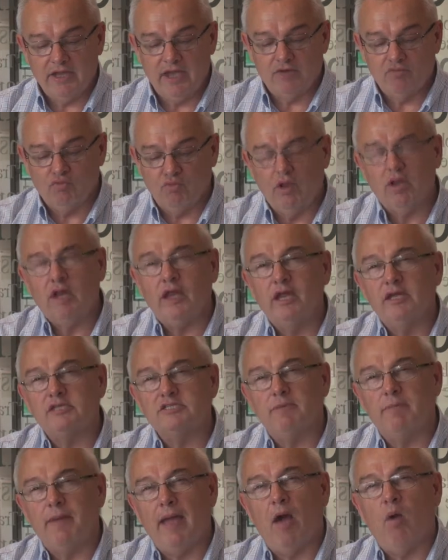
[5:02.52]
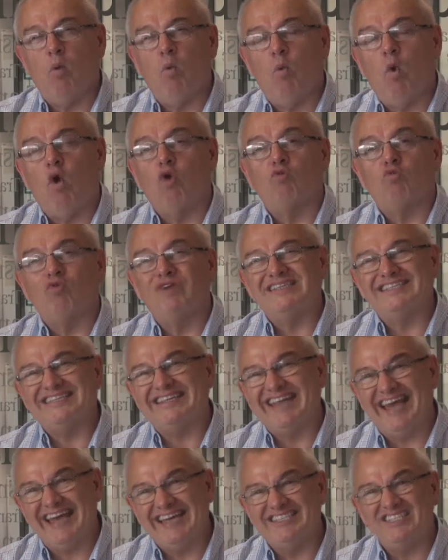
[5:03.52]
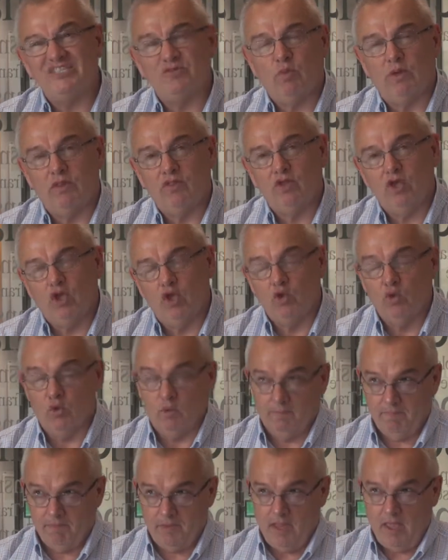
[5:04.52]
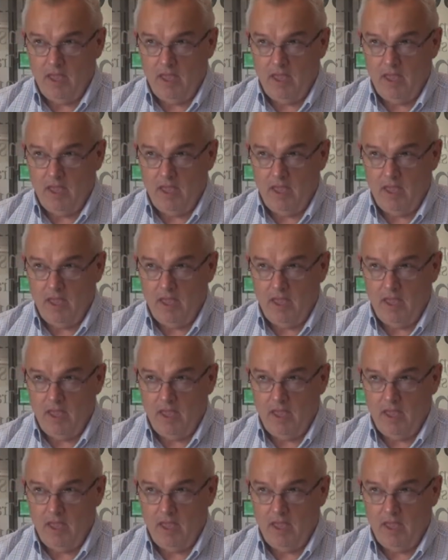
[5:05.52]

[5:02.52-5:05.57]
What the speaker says: it really is about what resonates with you.